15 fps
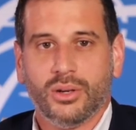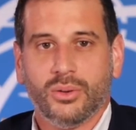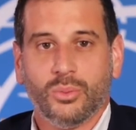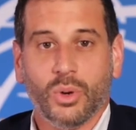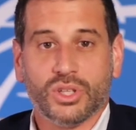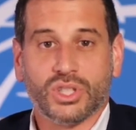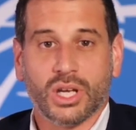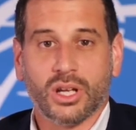
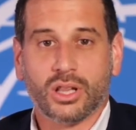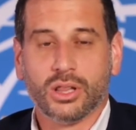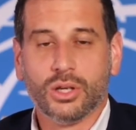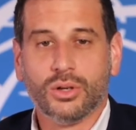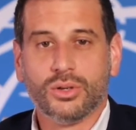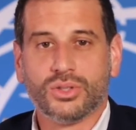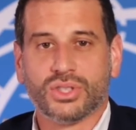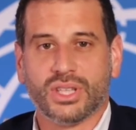which
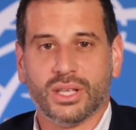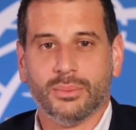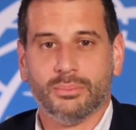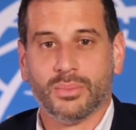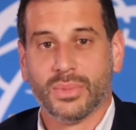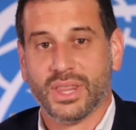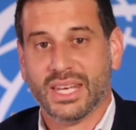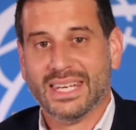includes the
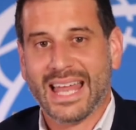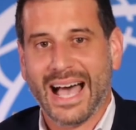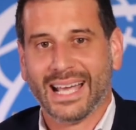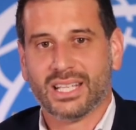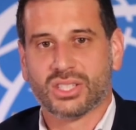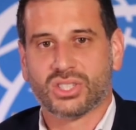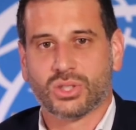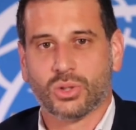
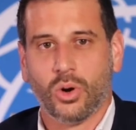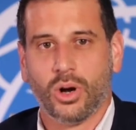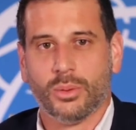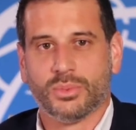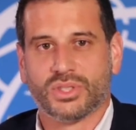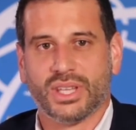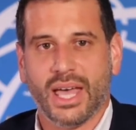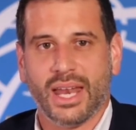9
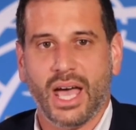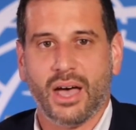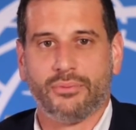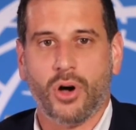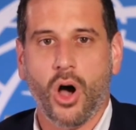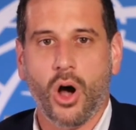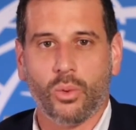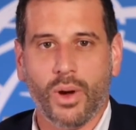storms that have
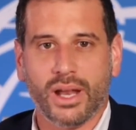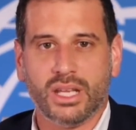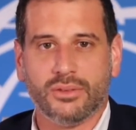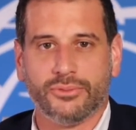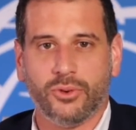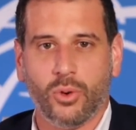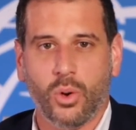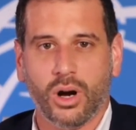already
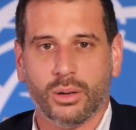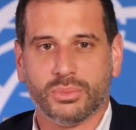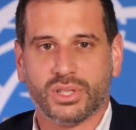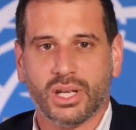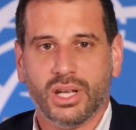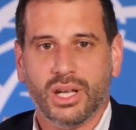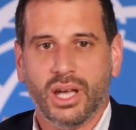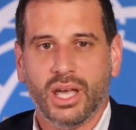formed.
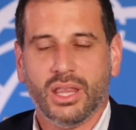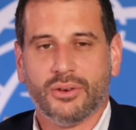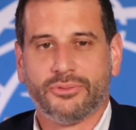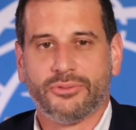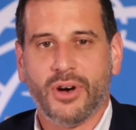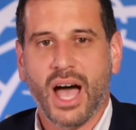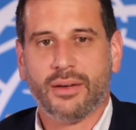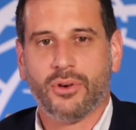And the
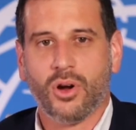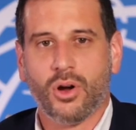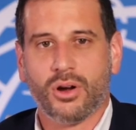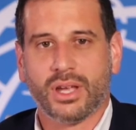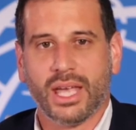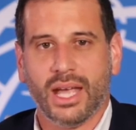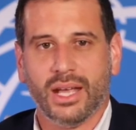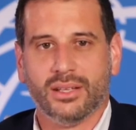5
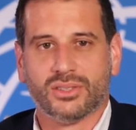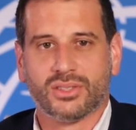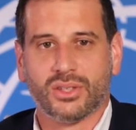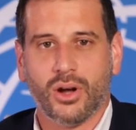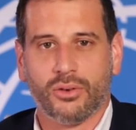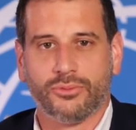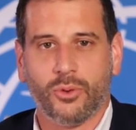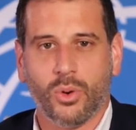hurricanes
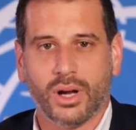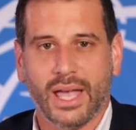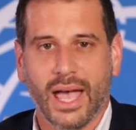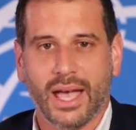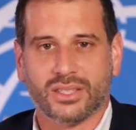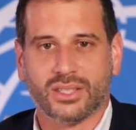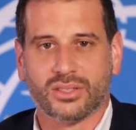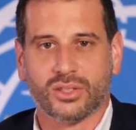are
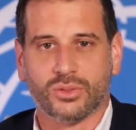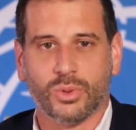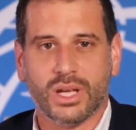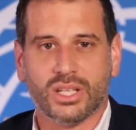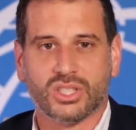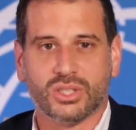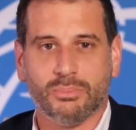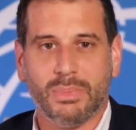forecasted to
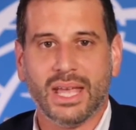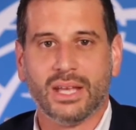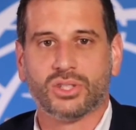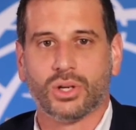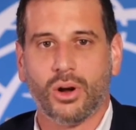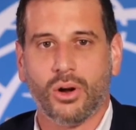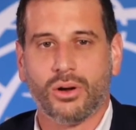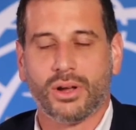reach major
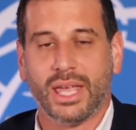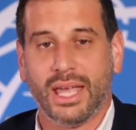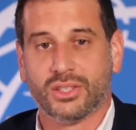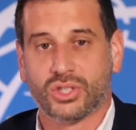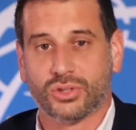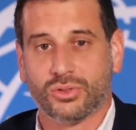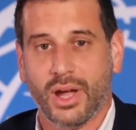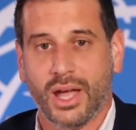hurricane
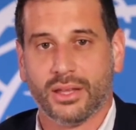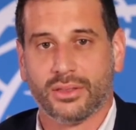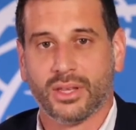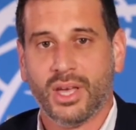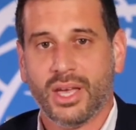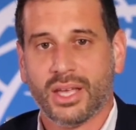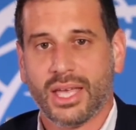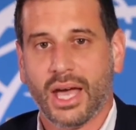strength,
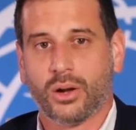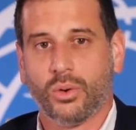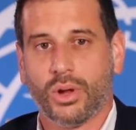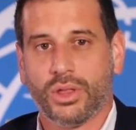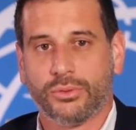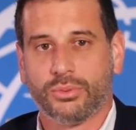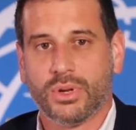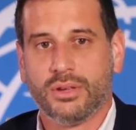category
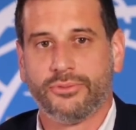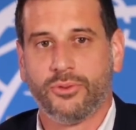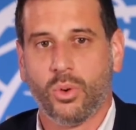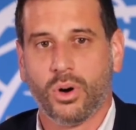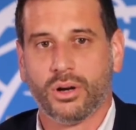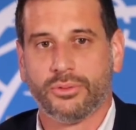3, 4, and